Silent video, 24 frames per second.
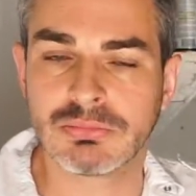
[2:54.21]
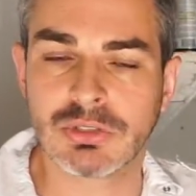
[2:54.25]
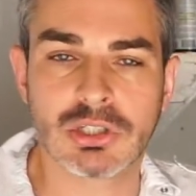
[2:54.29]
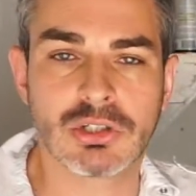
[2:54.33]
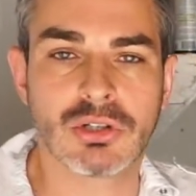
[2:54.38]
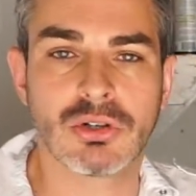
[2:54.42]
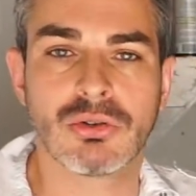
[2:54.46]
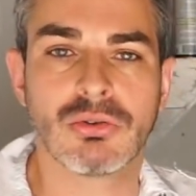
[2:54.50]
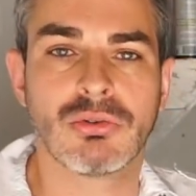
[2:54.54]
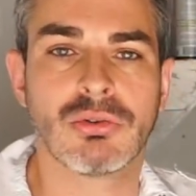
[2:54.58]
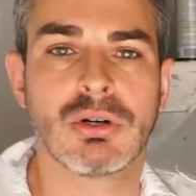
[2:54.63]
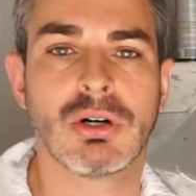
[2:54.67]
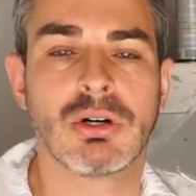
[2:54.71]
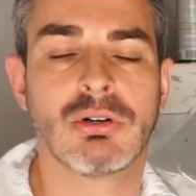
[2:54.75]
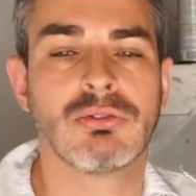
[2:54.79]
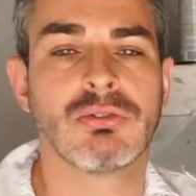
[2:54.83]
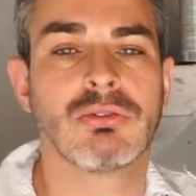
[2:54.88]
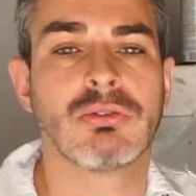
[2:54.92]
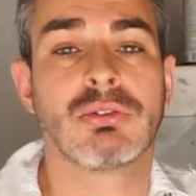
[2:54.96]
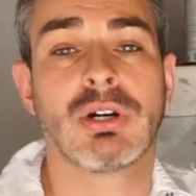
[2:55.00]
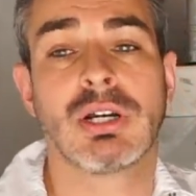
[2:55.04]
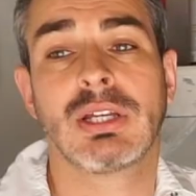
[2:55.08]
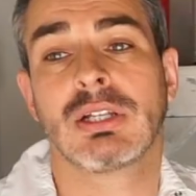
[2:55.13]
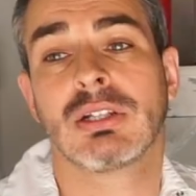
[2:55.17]
you know,
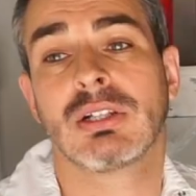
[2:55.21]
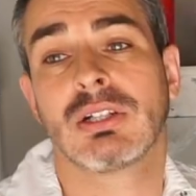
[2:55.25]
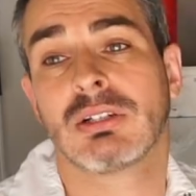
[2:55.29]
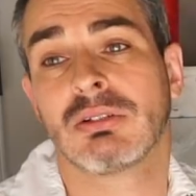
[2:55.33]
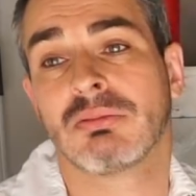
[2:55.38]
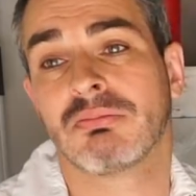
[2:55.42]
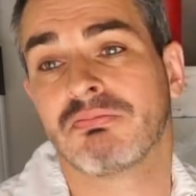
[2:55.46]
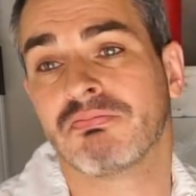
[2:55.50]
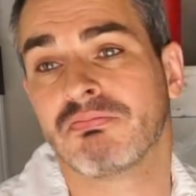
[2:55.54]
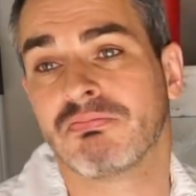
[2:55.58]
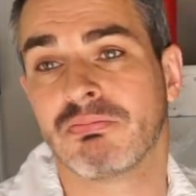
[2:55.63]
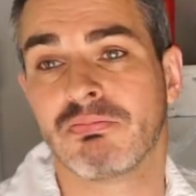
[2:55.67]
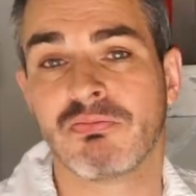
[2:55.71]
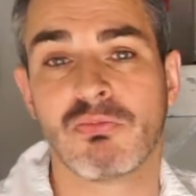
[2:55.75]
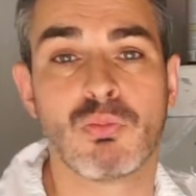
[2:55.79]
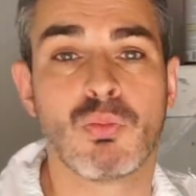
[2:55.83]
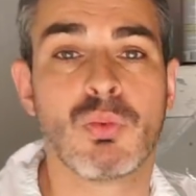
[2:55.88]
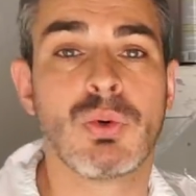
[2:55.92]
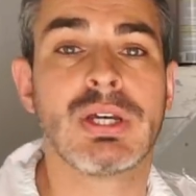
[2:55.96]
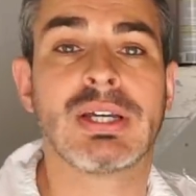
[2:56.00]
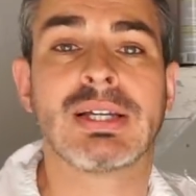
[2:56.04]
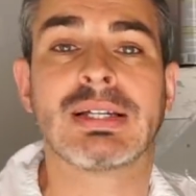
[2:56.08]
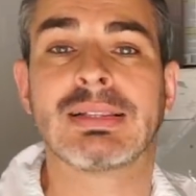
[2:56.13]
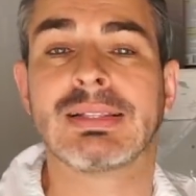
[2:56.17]
on regular
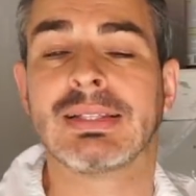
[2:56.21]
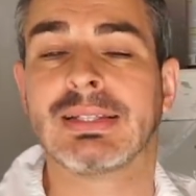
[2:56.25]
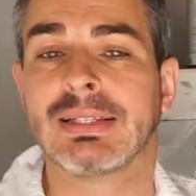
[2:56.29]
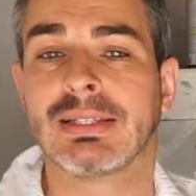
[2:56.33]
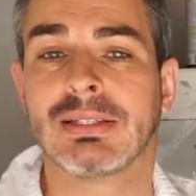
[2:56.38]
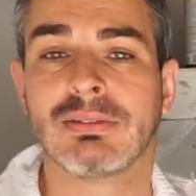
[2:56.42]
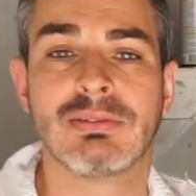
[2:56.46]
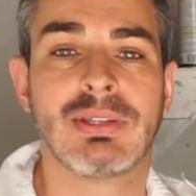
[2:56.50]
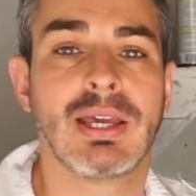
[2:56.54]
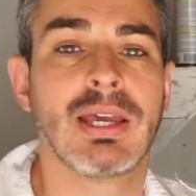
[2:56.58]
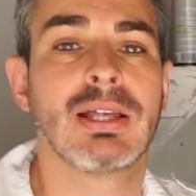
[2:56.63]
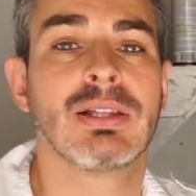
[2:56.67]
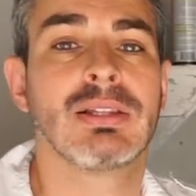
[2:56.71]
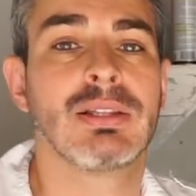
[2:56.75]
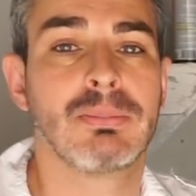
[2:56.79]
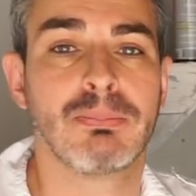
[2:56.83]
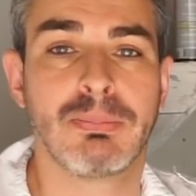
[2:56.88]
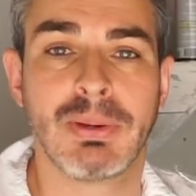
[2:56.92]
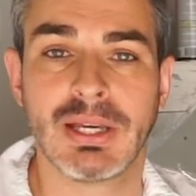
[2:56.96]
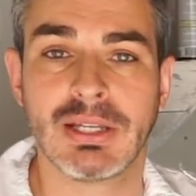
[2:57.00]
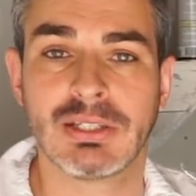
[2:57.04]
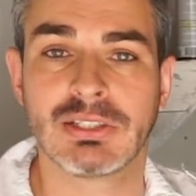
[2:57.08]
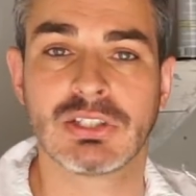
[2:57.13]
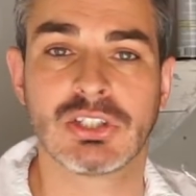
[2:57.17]
weekly, daily
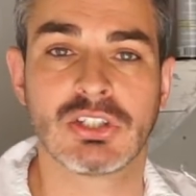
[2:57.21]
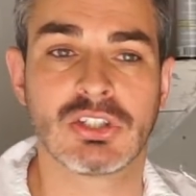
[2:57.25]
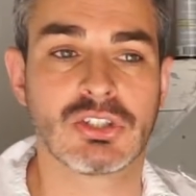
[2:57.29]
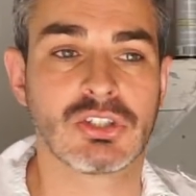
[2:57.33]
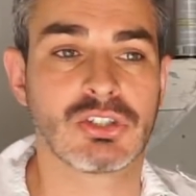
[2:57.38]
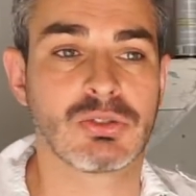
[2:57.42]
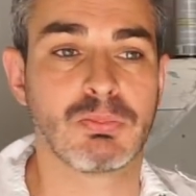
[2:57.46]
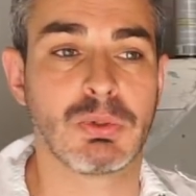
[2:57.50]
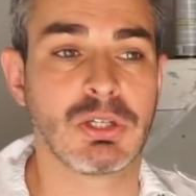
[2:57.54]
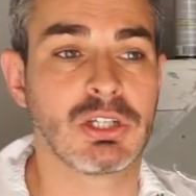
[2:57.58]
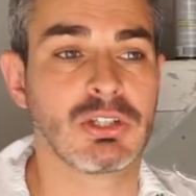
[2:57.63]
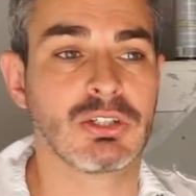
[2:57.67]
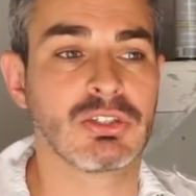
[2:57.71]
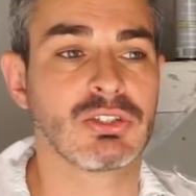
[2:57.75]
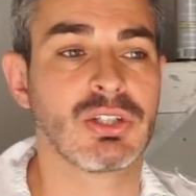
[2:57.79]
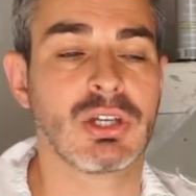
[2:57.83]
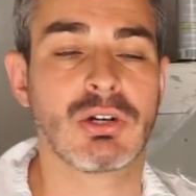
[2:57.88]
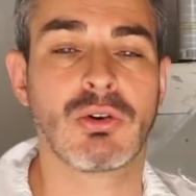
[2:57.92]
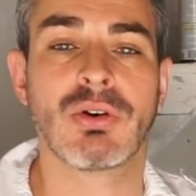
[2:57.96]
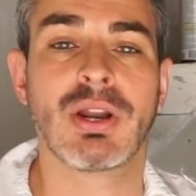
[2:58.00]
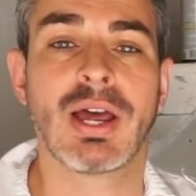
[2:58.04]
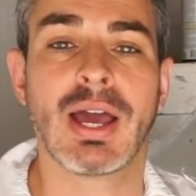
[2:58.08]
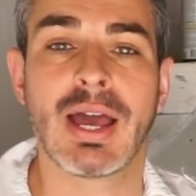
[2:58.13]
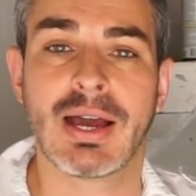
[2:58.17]
basis because they
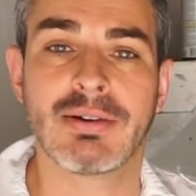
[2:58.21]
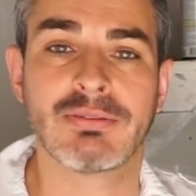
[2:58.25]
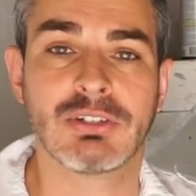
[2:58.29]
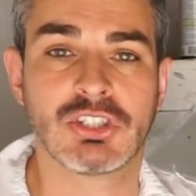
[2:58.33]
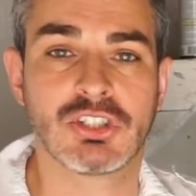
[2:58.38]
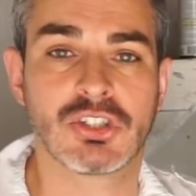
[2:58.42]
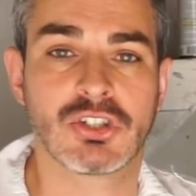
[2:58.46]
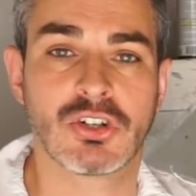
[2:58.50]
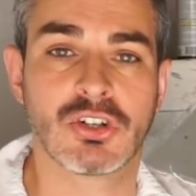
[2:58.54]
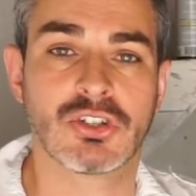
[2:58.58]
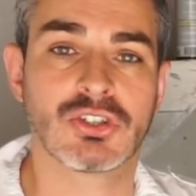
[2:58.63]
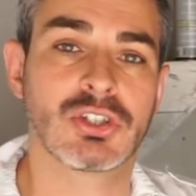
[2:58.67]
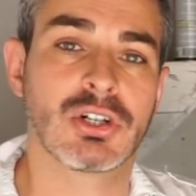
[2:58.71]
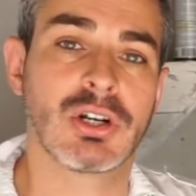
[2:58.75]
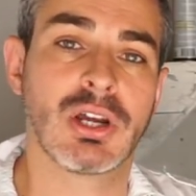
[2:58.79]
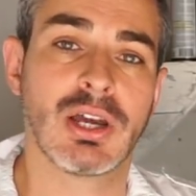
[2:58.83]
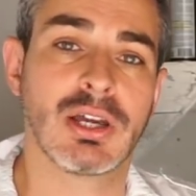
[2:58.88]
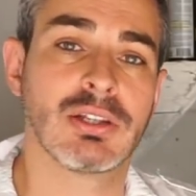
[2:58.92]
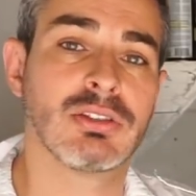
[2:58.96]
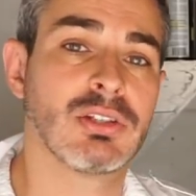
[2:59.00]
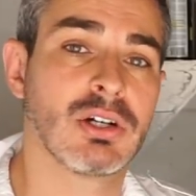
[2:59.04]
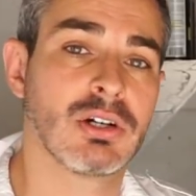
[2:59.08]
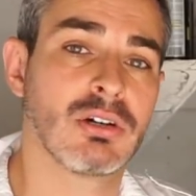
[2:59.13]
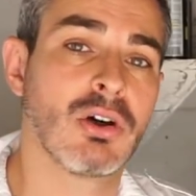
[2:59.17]
don't have a charger
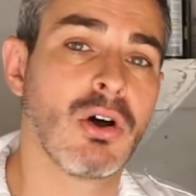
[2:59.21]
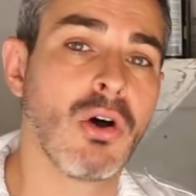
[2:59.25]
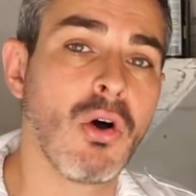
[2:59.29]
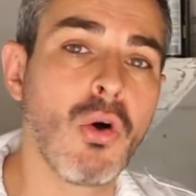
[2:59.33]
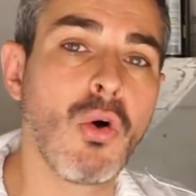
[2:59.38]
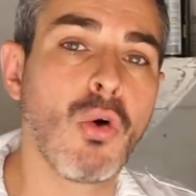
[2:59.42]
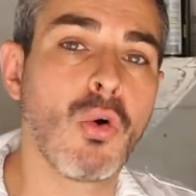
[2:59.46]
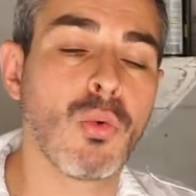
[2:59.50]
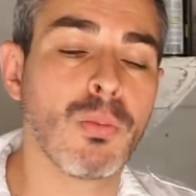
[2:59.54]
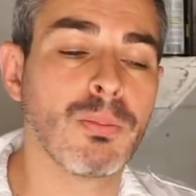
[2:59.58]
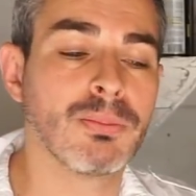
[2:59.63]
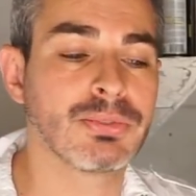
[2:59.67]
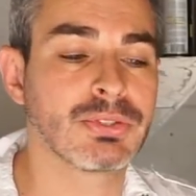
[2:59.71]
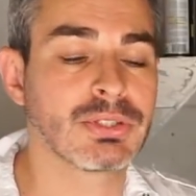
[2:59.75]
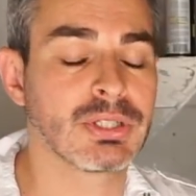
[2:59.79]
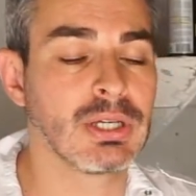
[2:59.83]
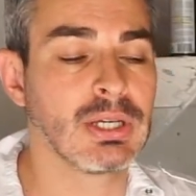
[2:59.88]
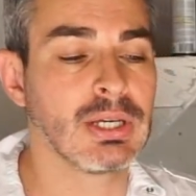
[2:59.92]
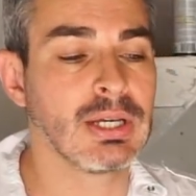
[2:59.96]
at their homes.